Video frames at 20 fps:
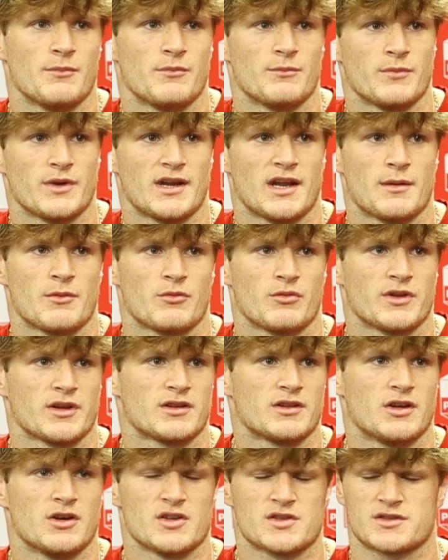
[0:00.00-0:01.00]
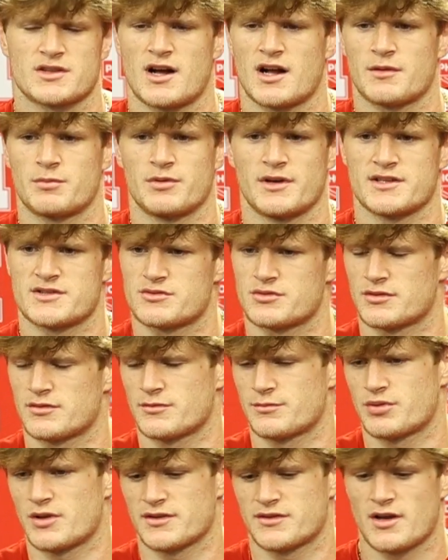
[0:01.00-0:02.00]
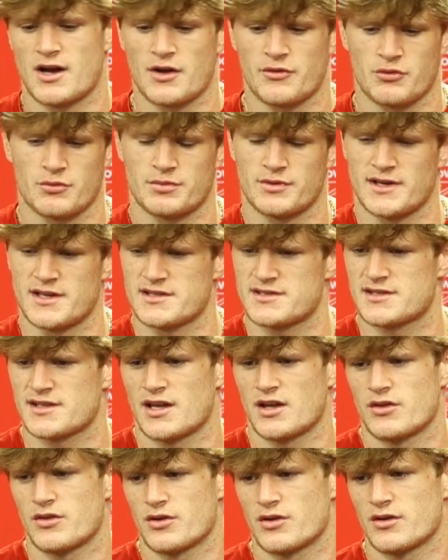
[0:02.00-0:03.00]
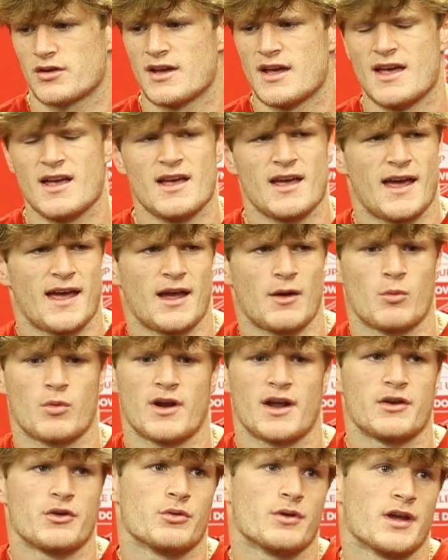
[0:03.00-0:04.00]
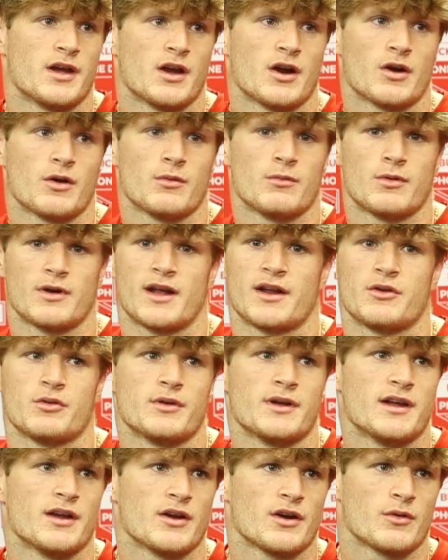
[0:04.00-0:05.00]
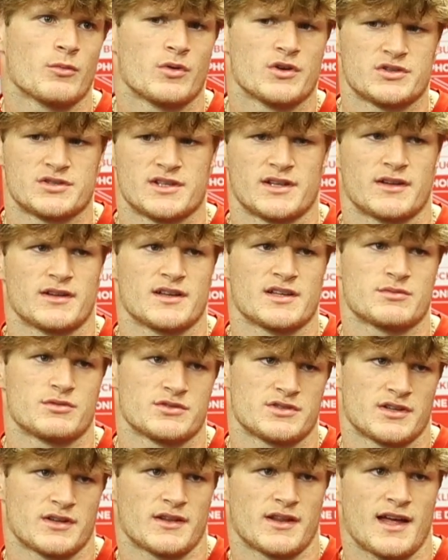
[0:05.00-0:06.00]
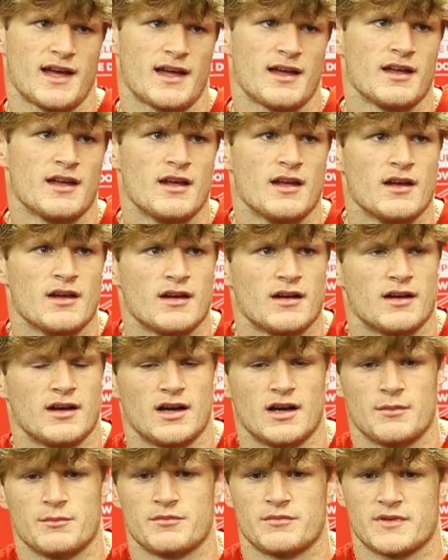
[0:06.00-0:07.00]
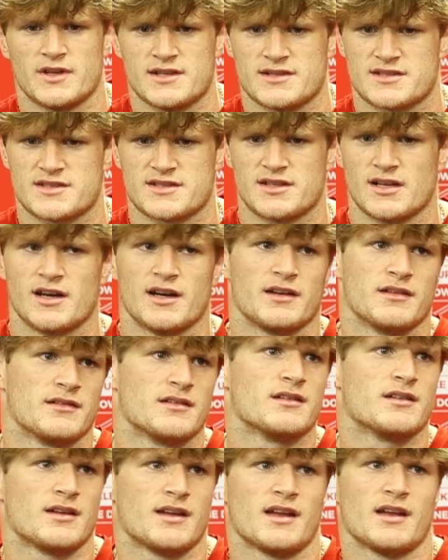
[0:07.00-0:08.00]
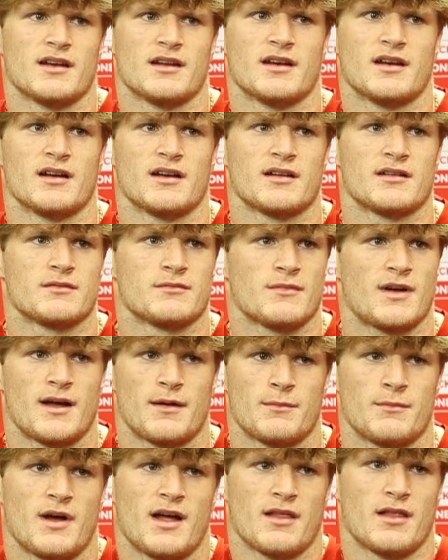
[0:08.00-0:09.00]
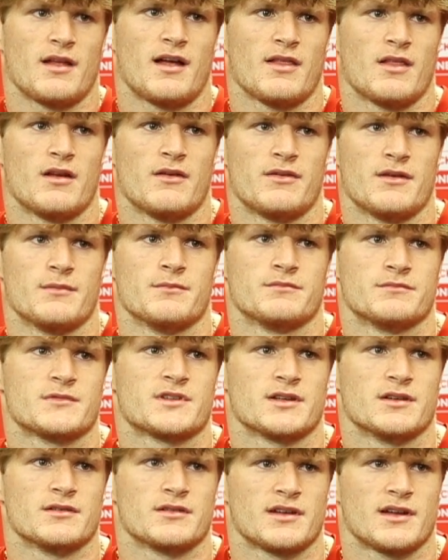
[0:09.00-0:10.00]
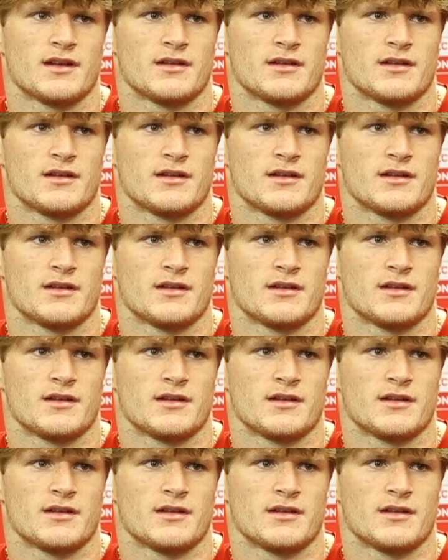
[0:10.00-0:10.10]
Me and him are really close, talk through plays together. Hey, what I do here, what I do here, what do you think of this, what do you think of that? He's a stud, and I love him, so yeah.